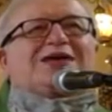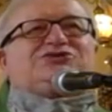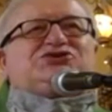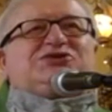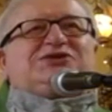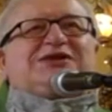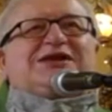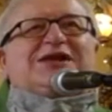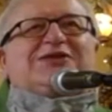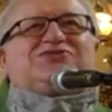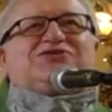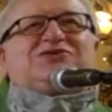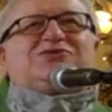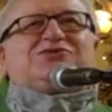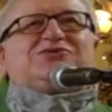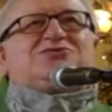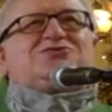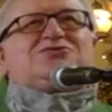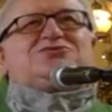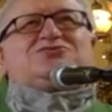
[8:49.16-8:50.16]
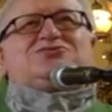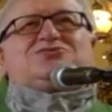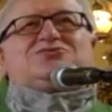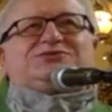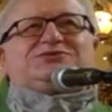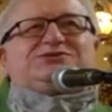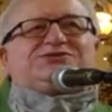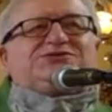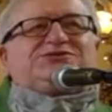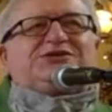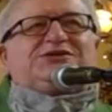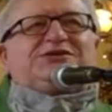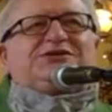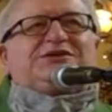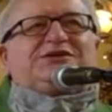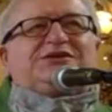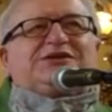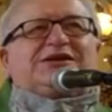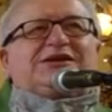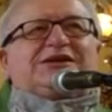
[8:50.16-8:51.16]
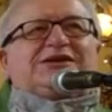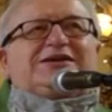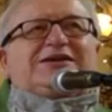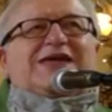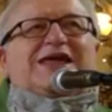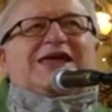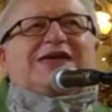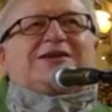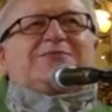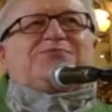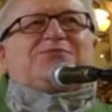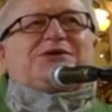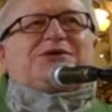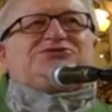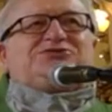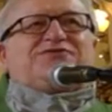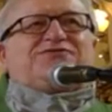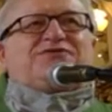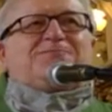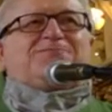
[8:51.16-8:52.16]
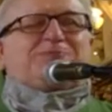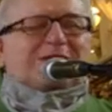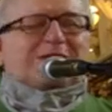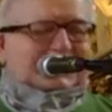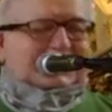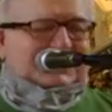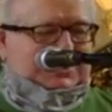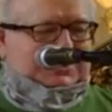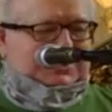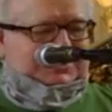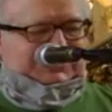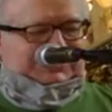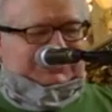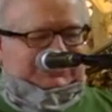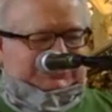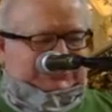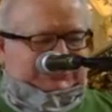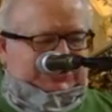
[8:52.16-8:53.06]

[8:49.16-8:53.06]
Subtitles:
and get the news, not a bunch of opinions